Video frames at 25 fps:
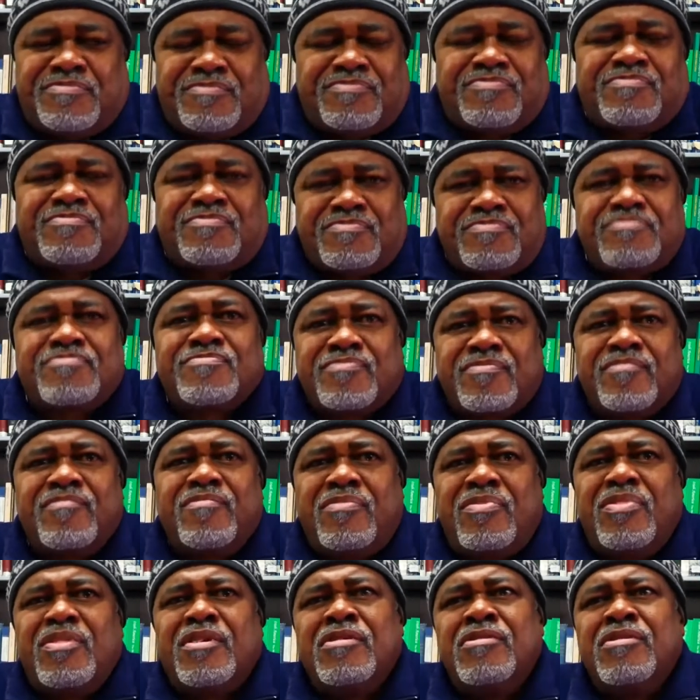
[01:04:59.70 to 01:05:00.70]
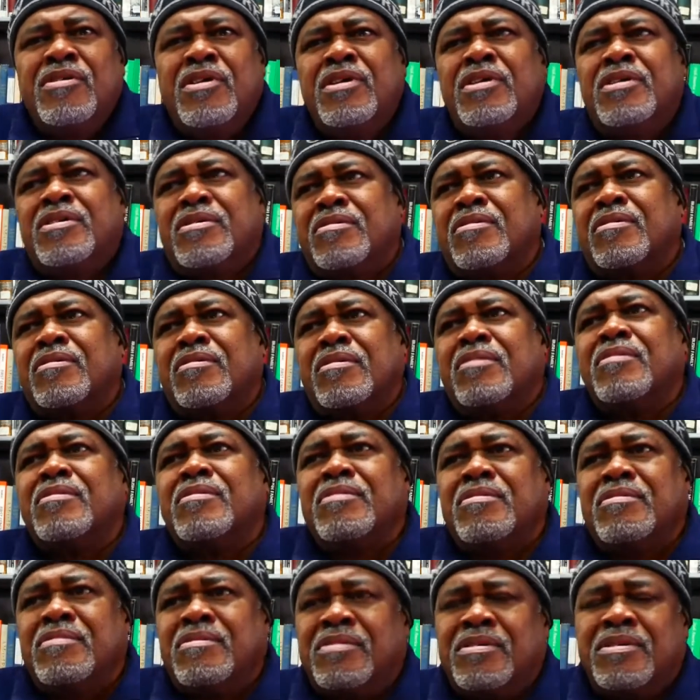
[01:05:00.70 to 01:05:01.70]
Yeah. Oh, who yeah, they identify. Yeah.
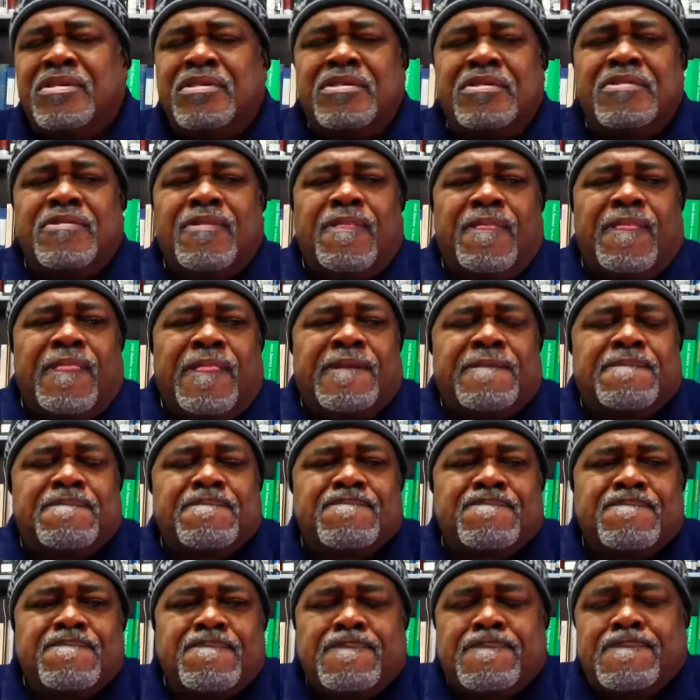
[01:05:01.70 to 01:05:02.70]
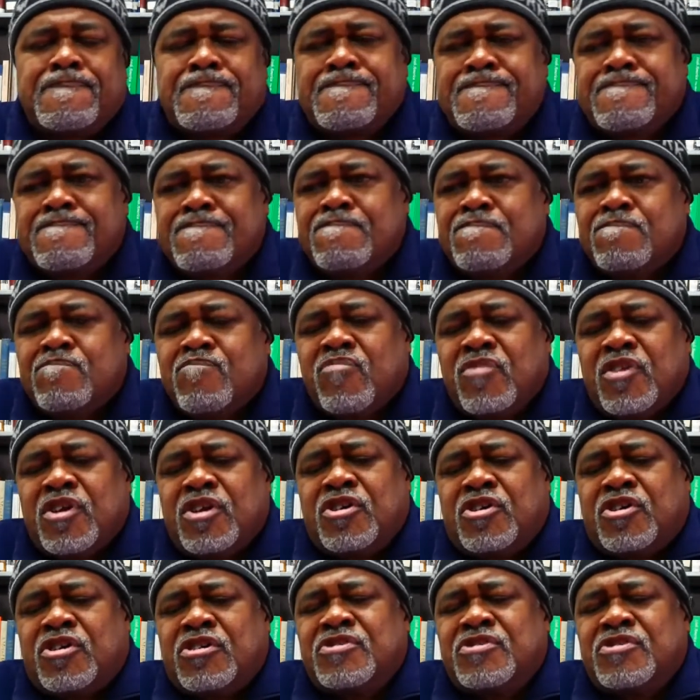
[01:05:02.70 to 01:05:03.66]
Right. Yeah. Right.